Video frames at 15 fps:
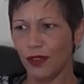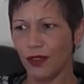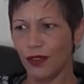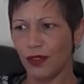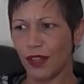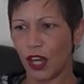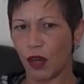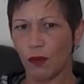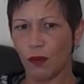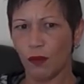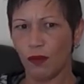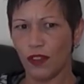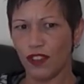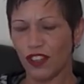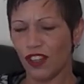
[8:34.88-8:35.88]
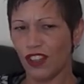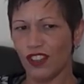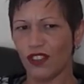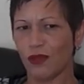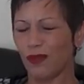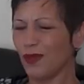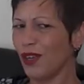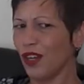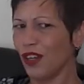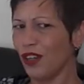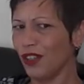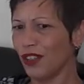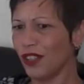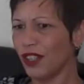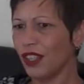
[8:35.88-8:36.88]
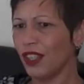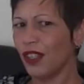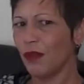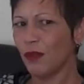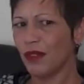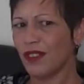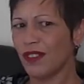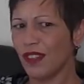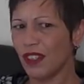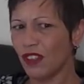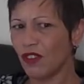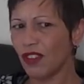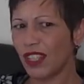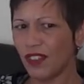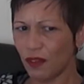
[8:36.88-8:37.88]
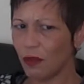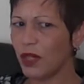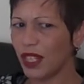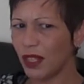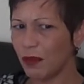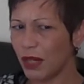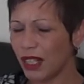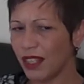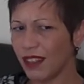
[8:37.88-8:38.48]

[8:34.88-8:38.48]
that I'm returning to work, because they're not giving me any money.